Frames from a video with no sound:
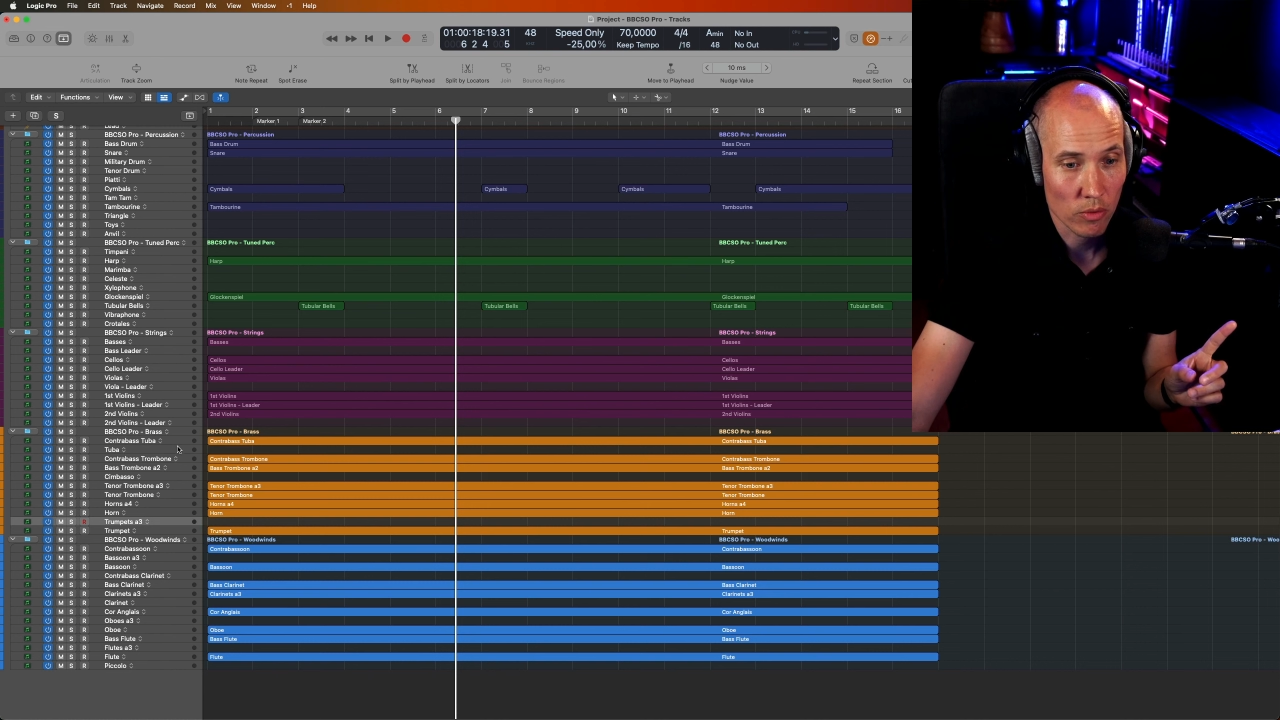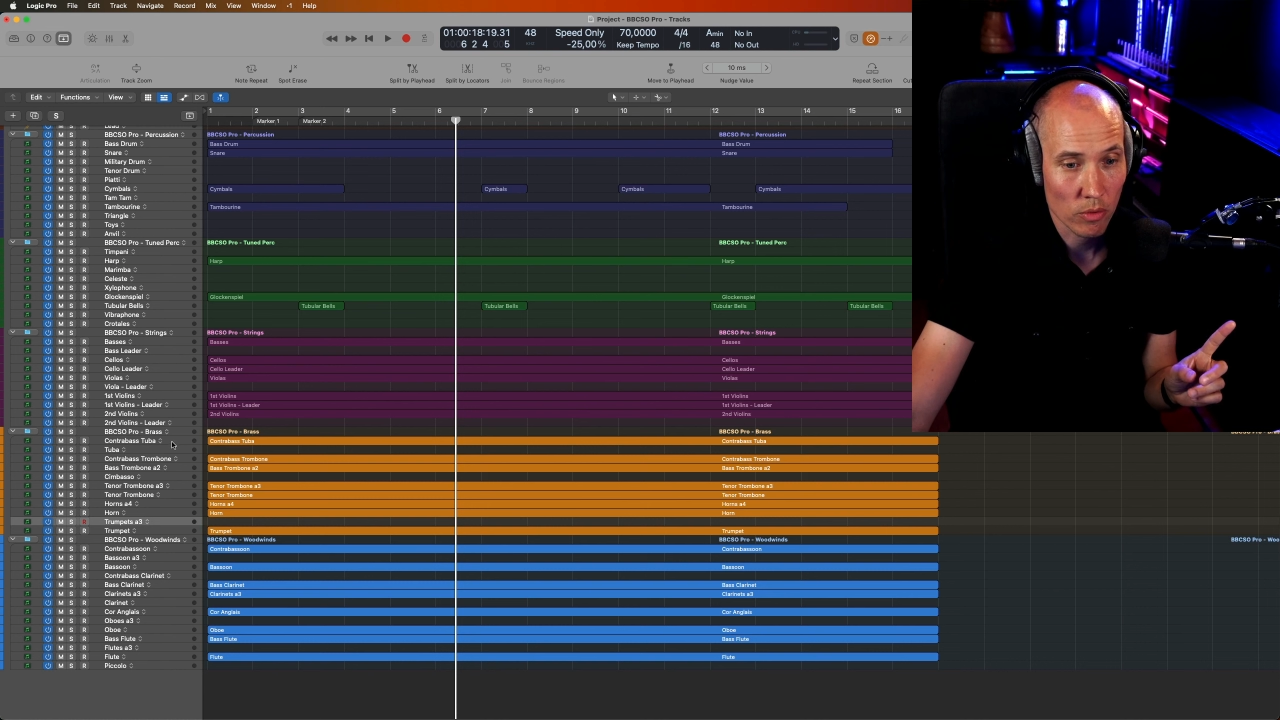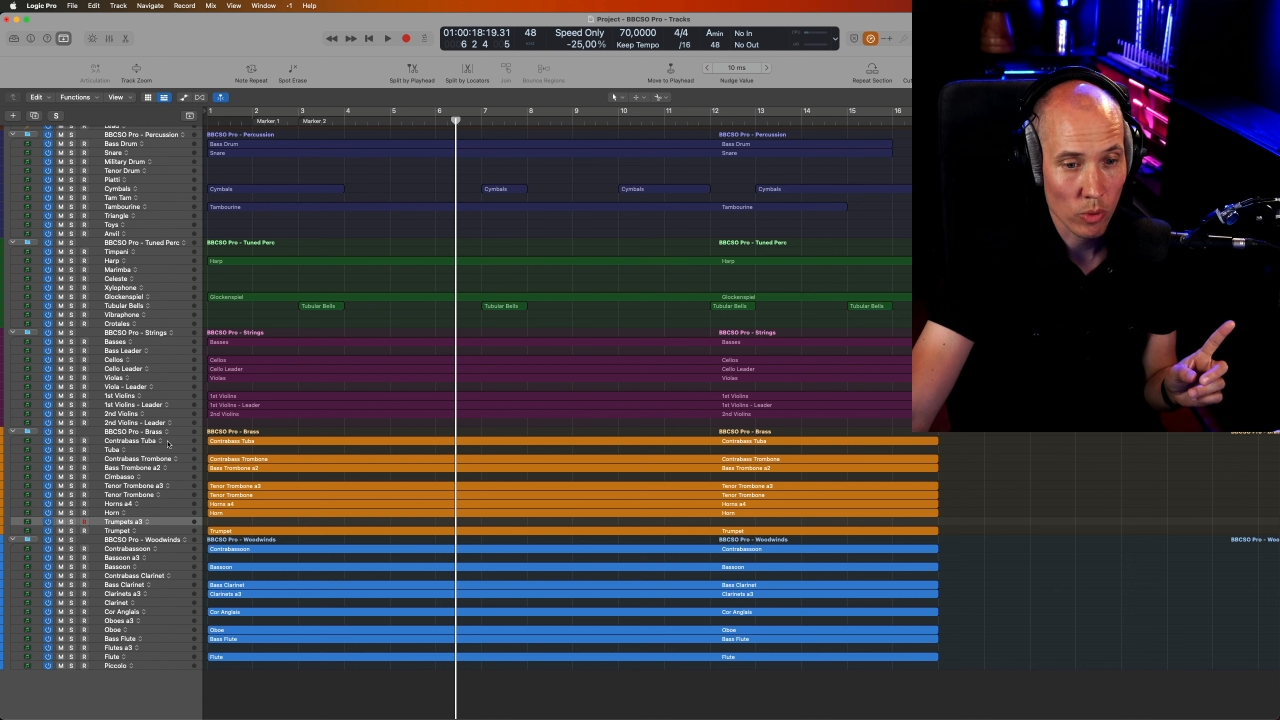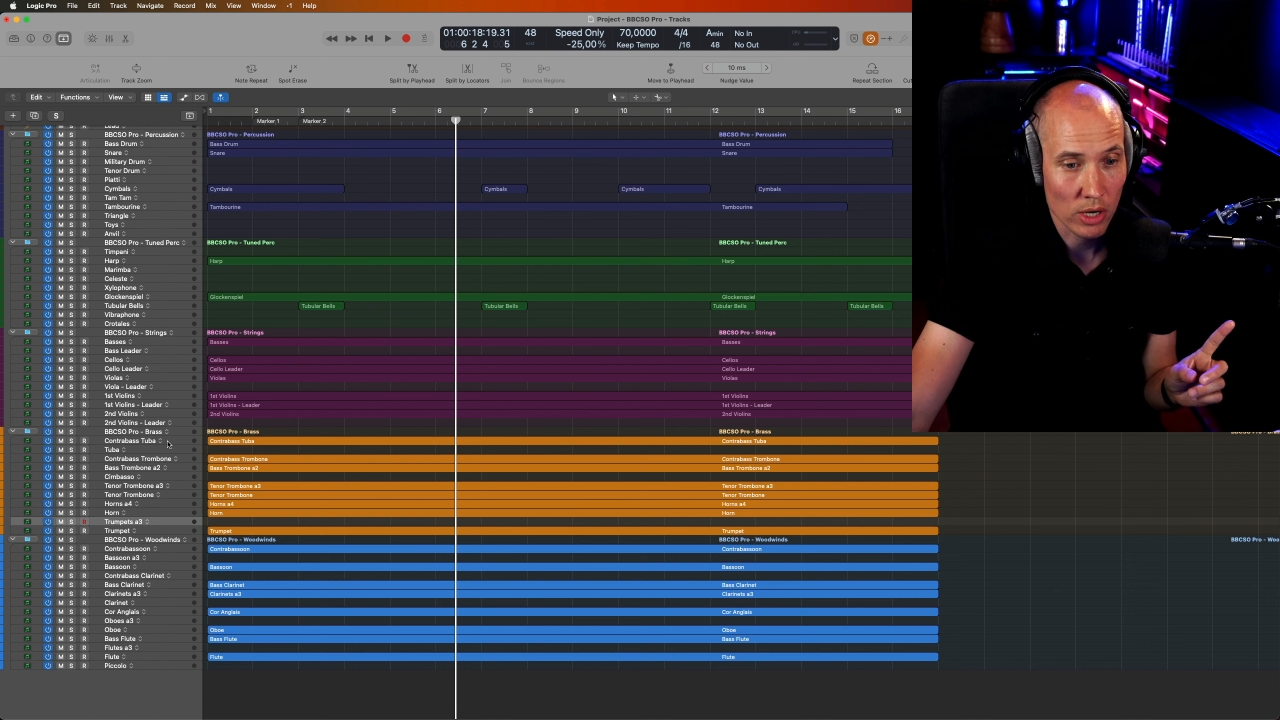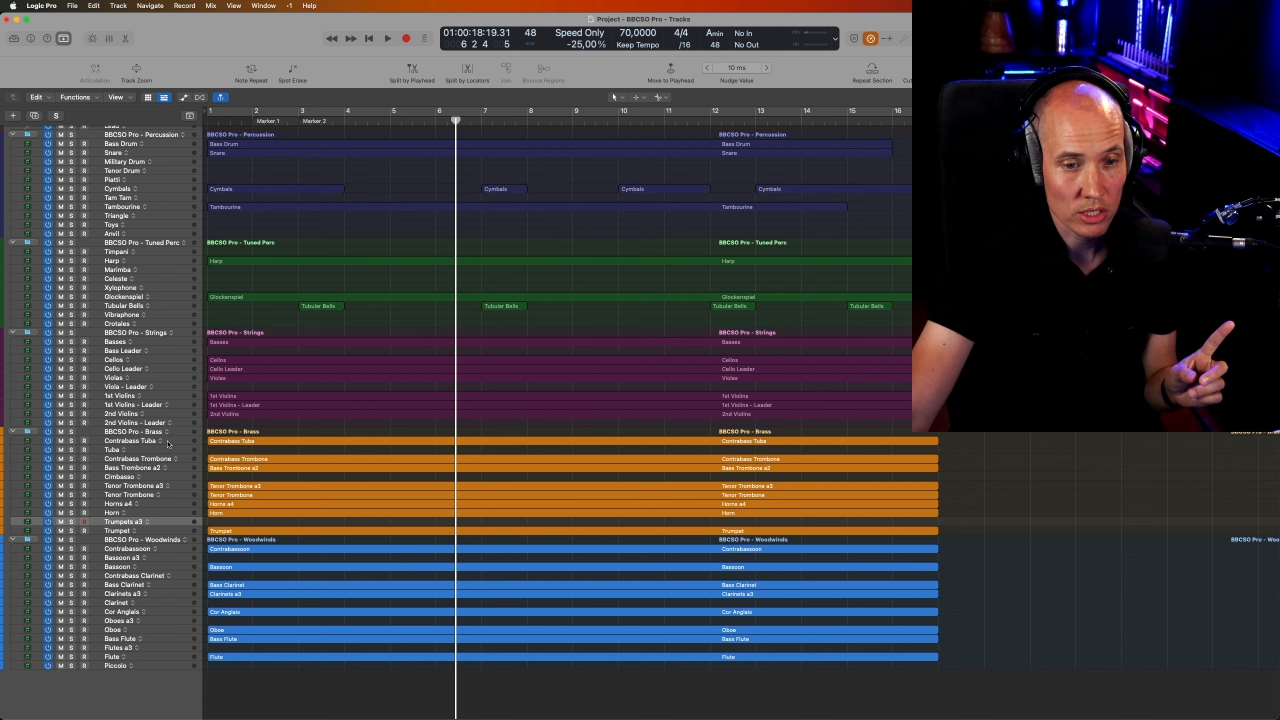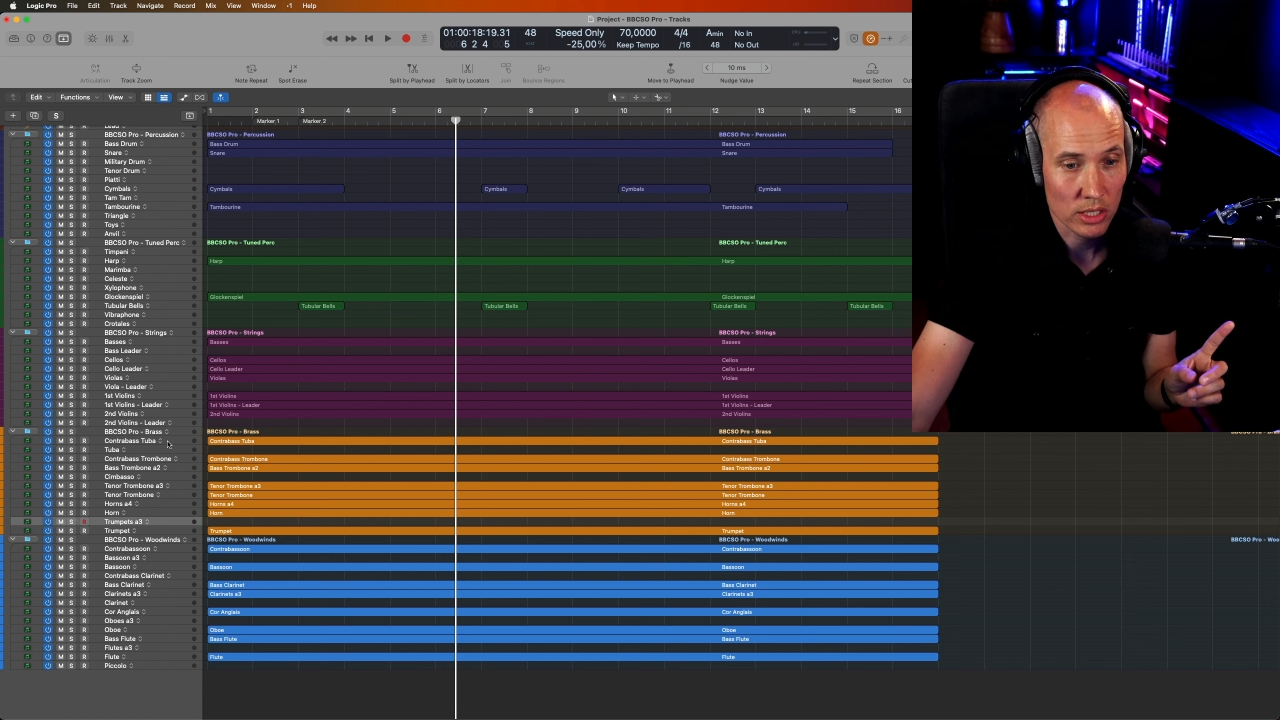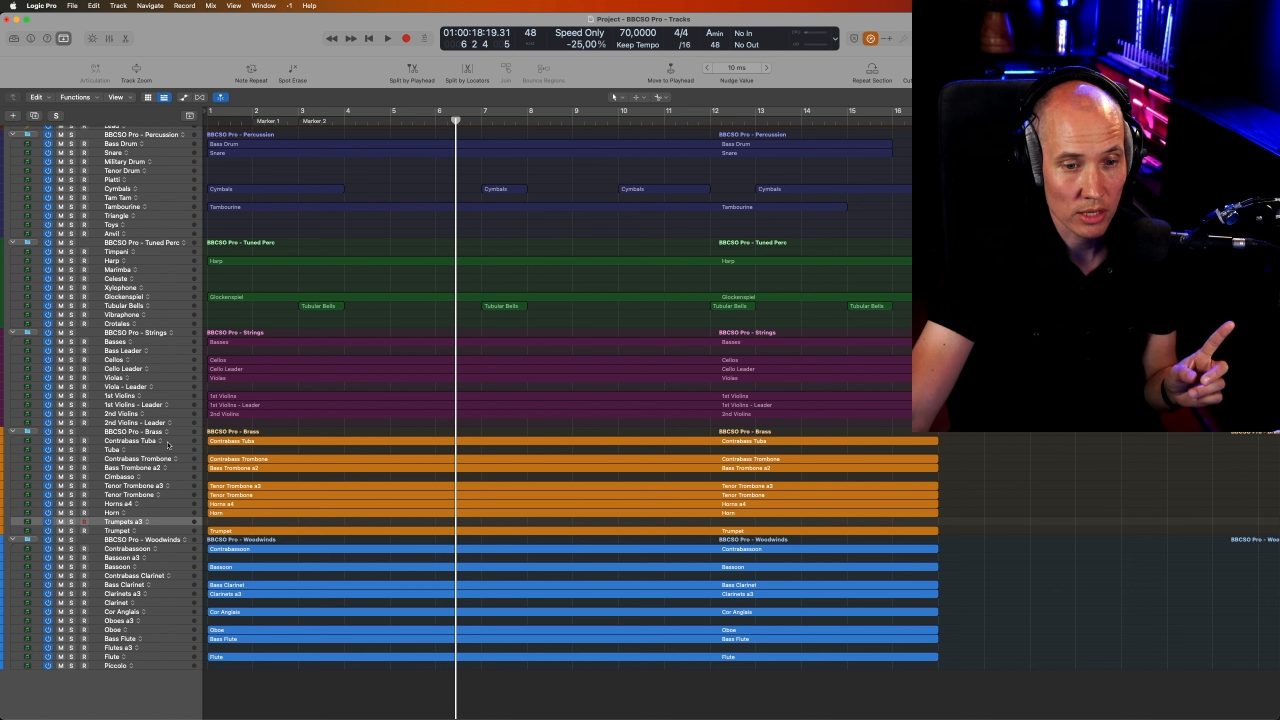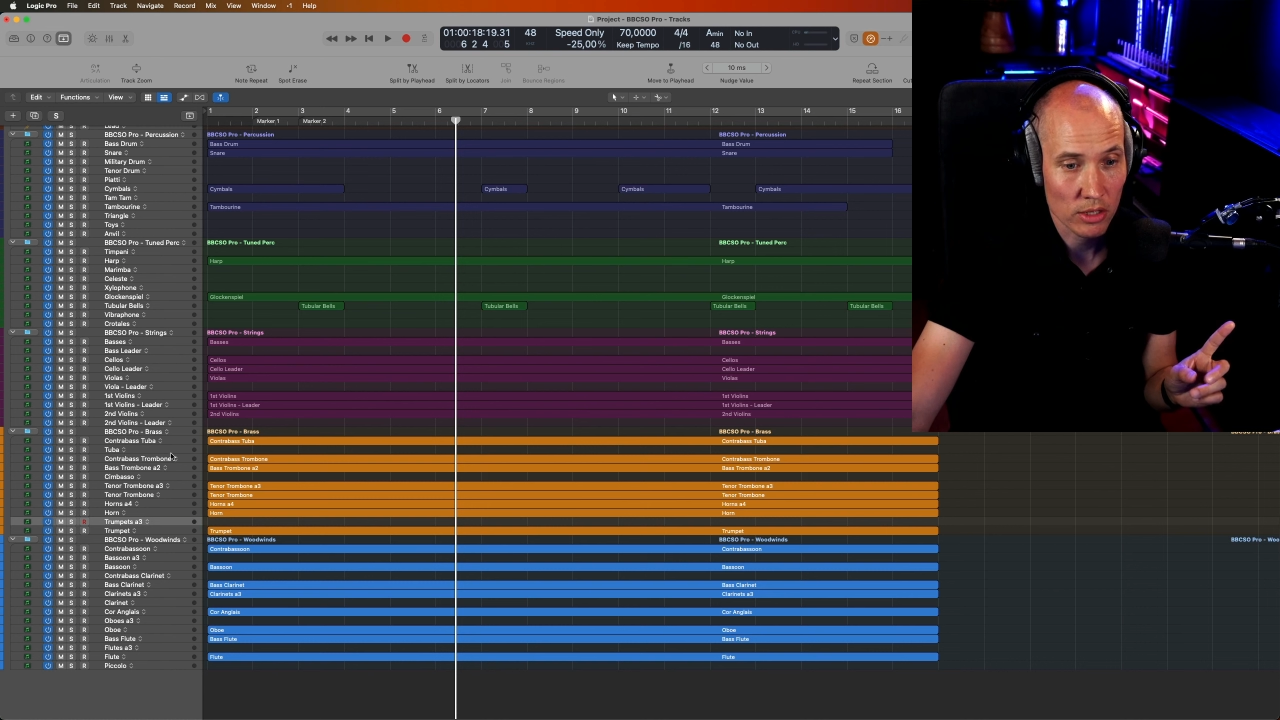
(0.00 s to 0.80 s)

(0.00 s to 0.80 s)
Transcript: ones here, the